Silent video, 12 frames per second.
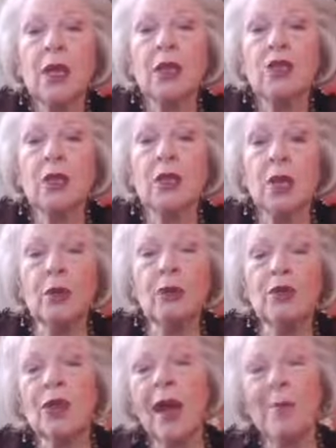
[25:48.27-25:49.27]
She closed
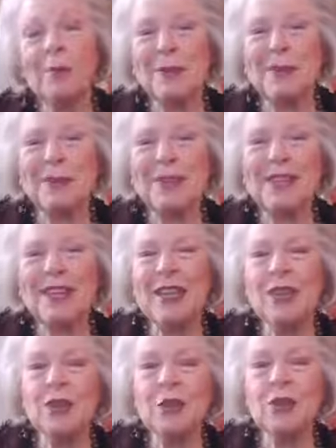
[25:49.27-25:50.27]
shop
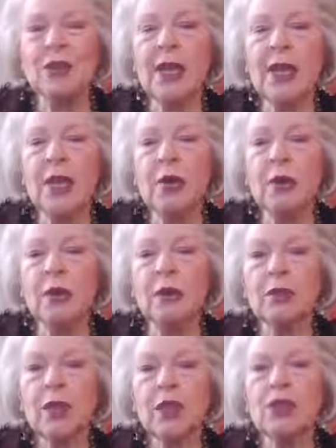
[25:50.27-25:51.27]
in her singing world.
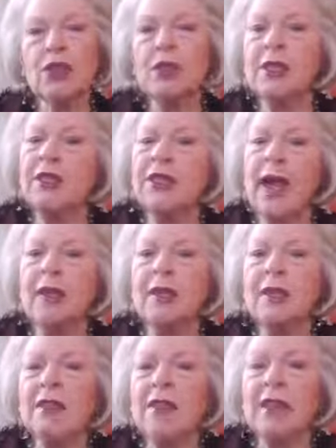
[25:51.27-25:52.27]
She
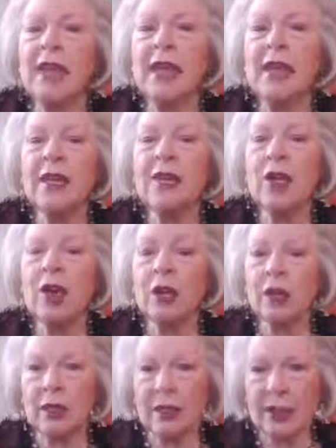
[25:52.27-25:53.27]
decided to take an
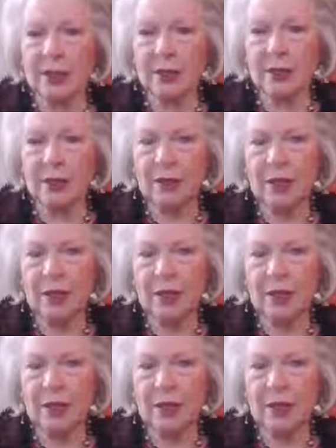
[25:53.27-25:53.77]
art class.